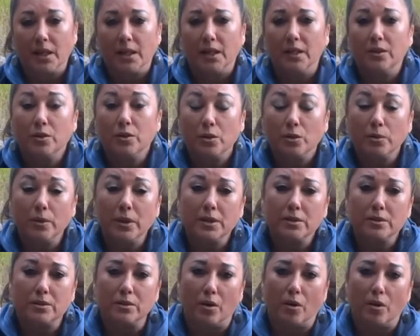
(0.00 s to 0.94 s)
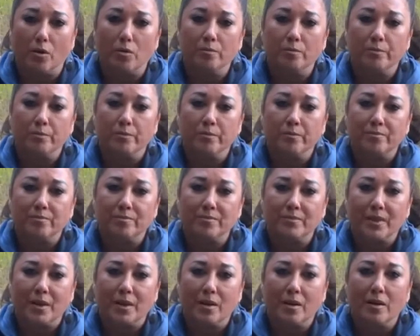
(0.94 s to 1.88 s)
In doing so,
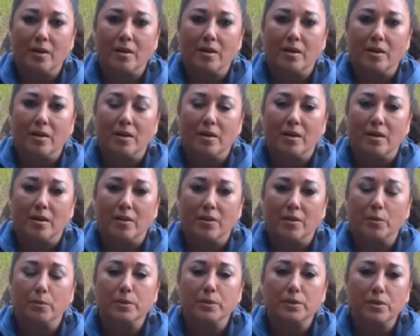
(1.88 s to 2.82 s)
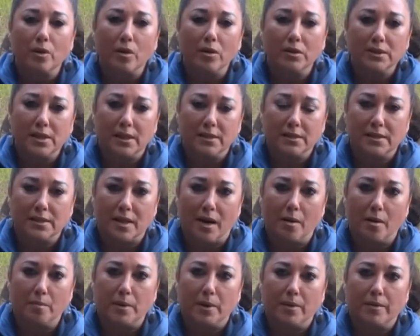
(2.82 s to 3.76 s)
the result ended
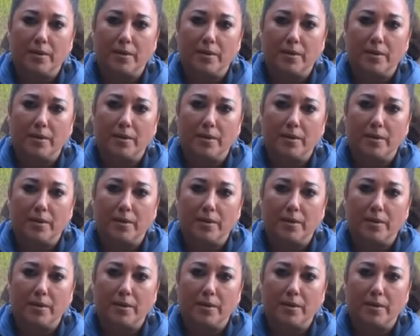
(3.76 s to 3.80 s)
up